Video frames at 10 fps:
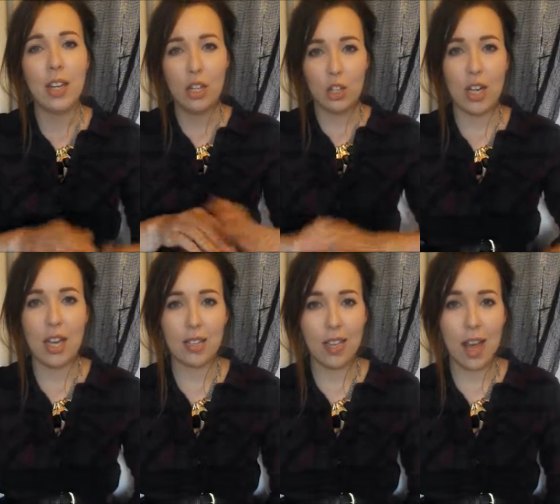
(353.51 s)
She
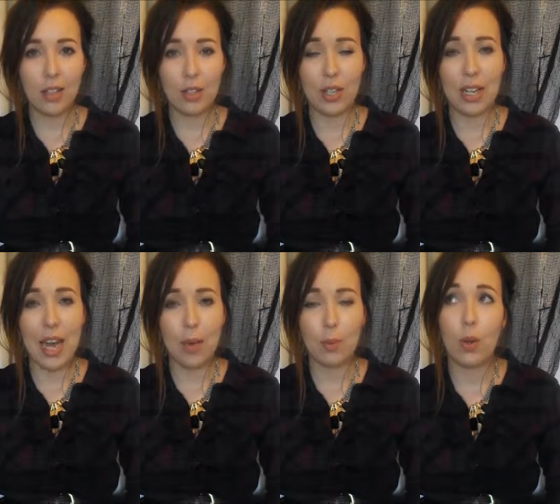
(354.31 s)
has her hands on her
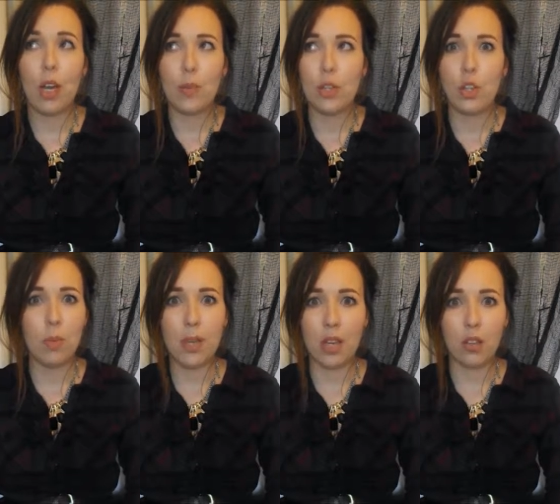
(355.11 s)
laps. Well, I'm
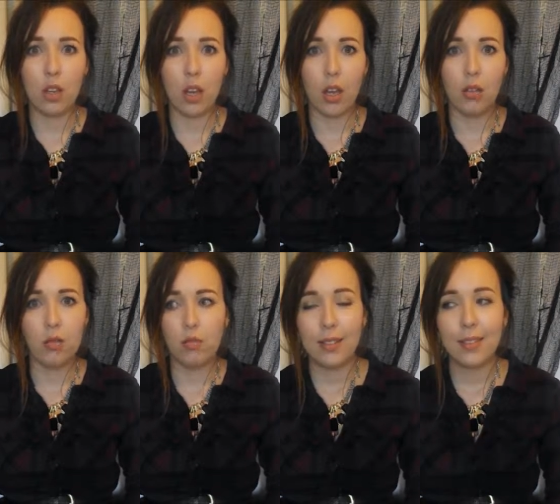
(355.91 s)
assuming it's a girl.
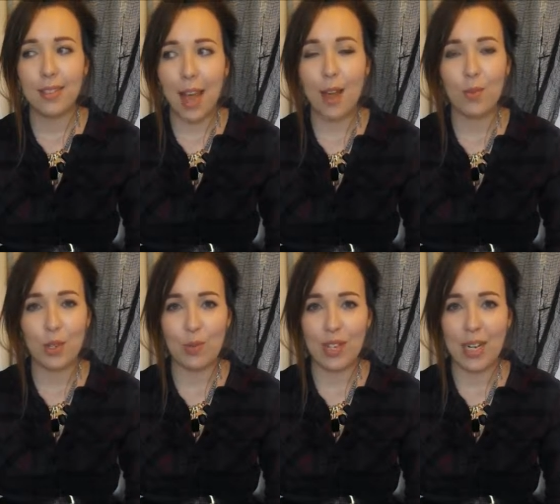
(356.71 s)
That
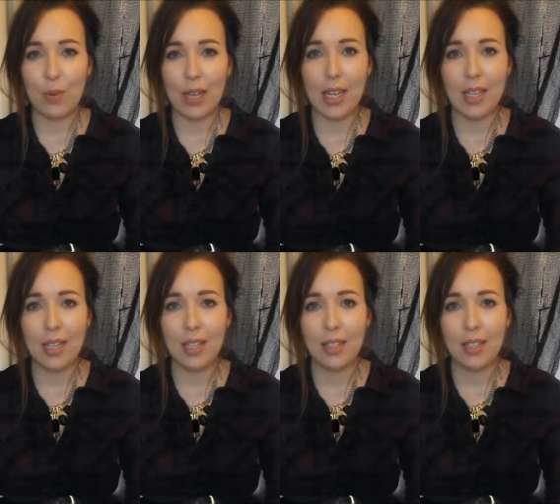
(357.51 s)
was really weird.